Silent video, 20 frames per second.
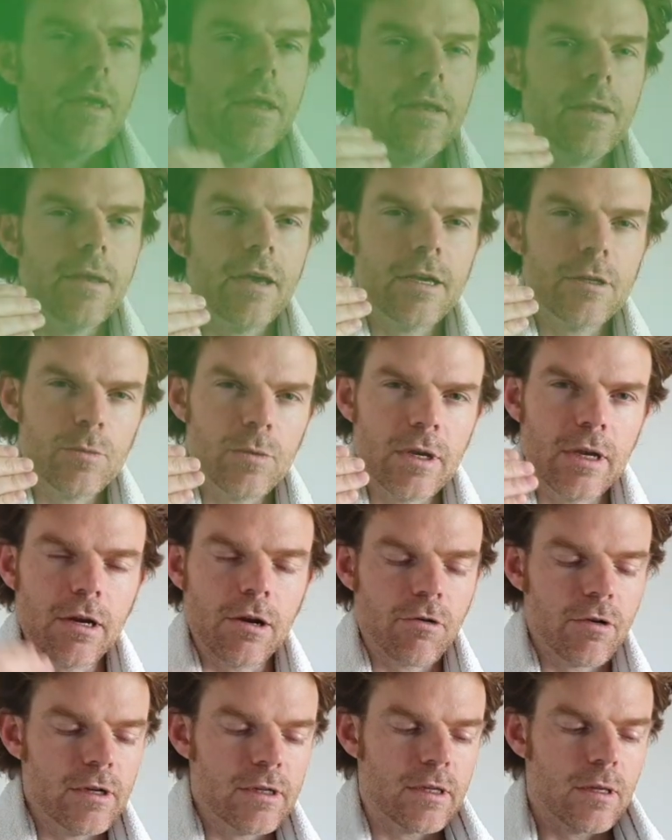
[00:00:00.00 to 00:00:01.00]
As we
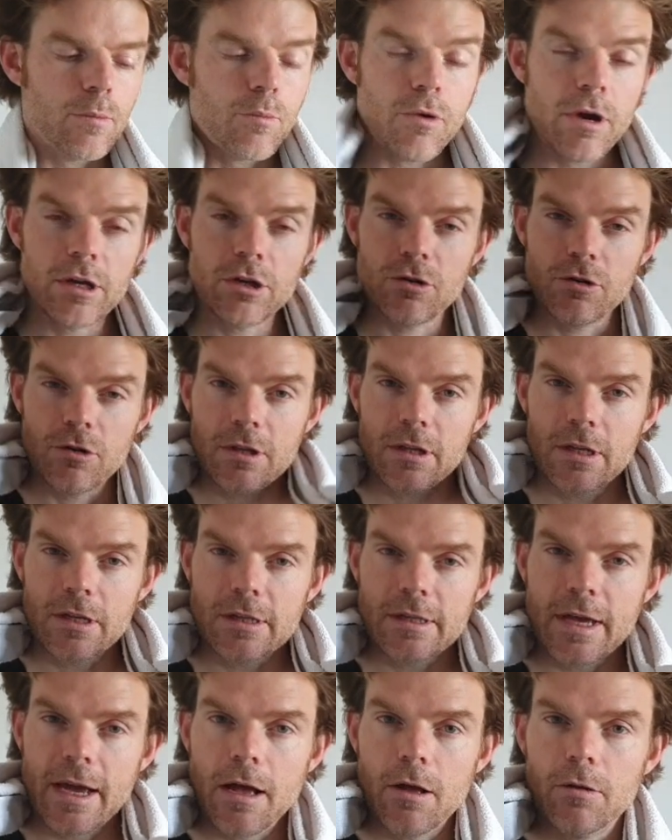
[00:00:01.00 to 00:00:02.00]
increase the pressure in the
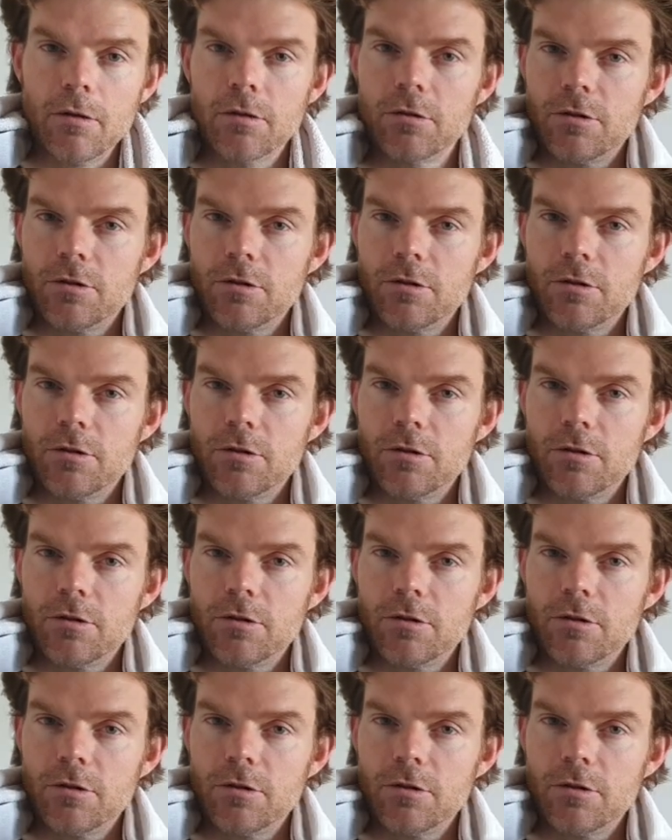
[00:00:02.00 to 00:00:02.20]
towel,